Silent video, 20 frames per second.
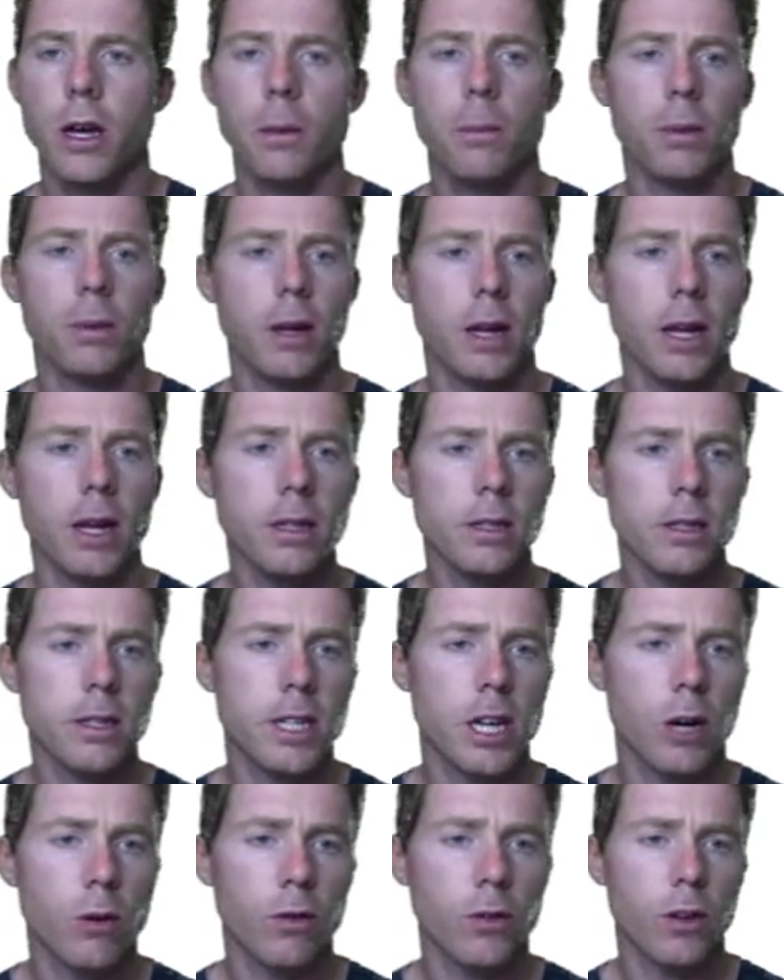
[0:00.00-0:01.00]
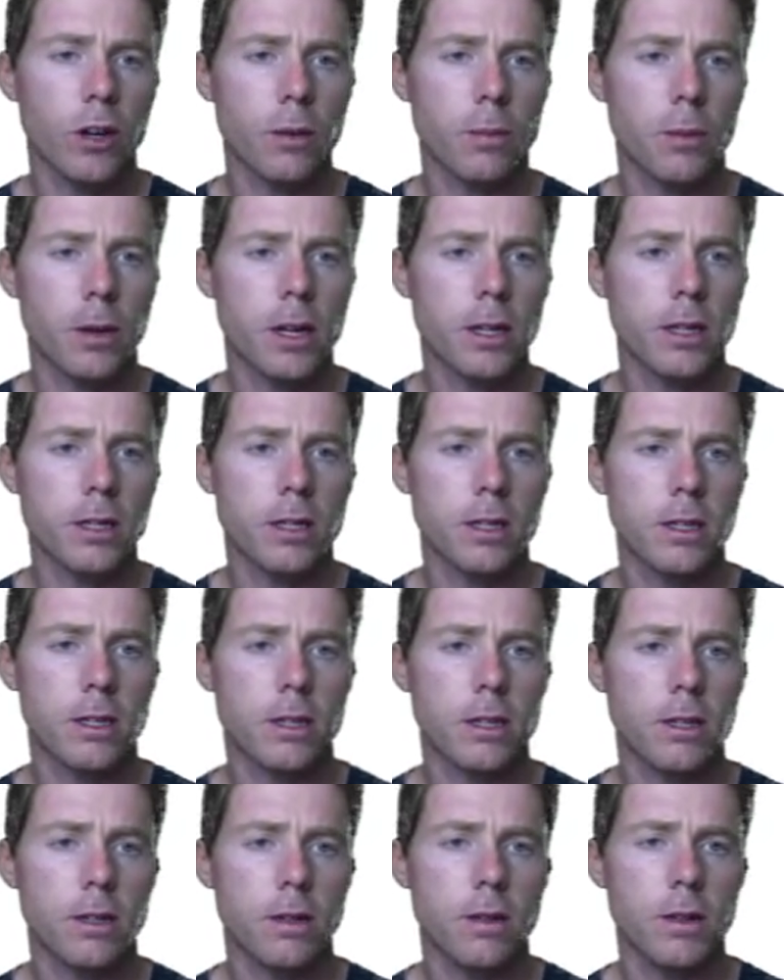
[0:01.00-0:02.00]
plus, now we've got to
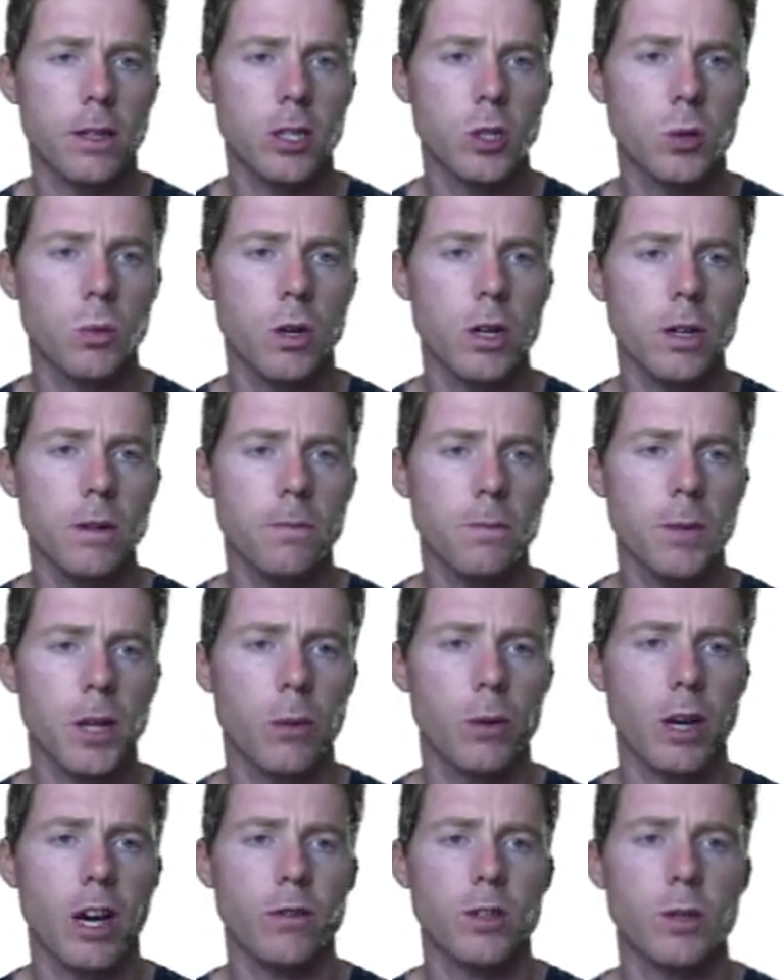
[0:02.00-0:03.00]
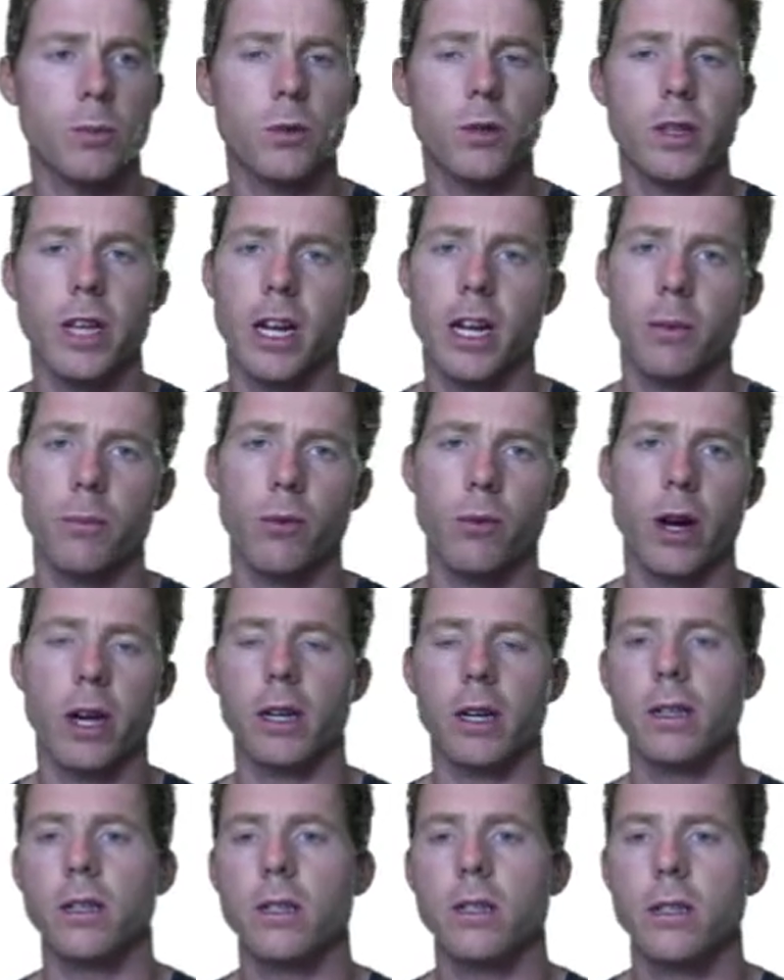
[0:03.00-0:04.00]
plus this one, and we have to put that in
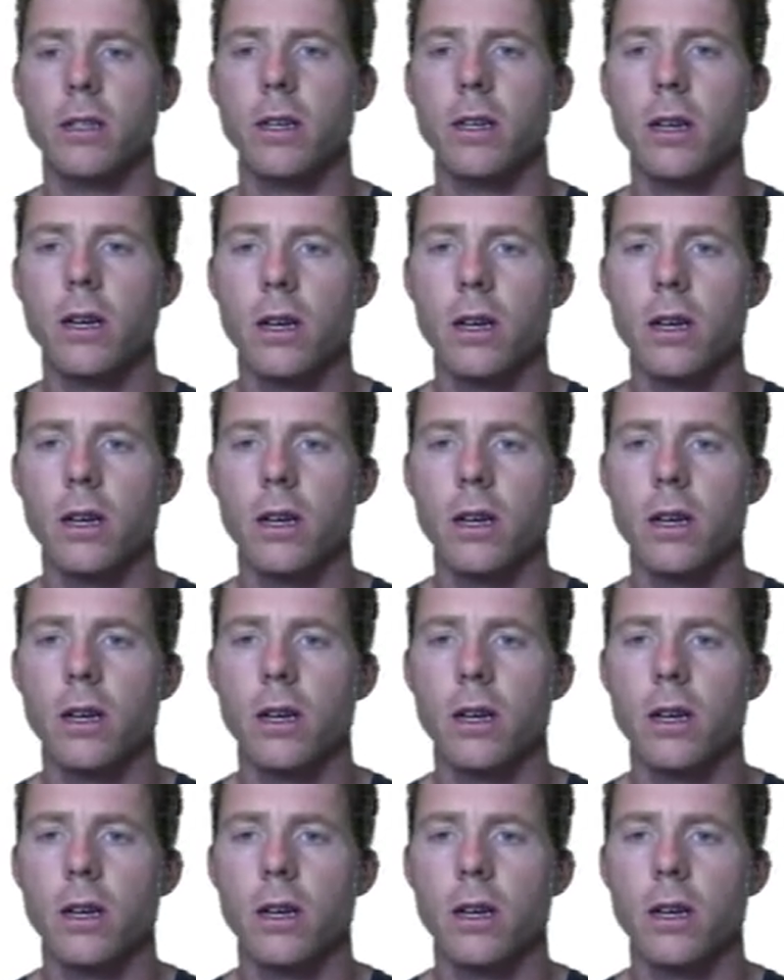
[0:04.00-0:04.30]
brackets.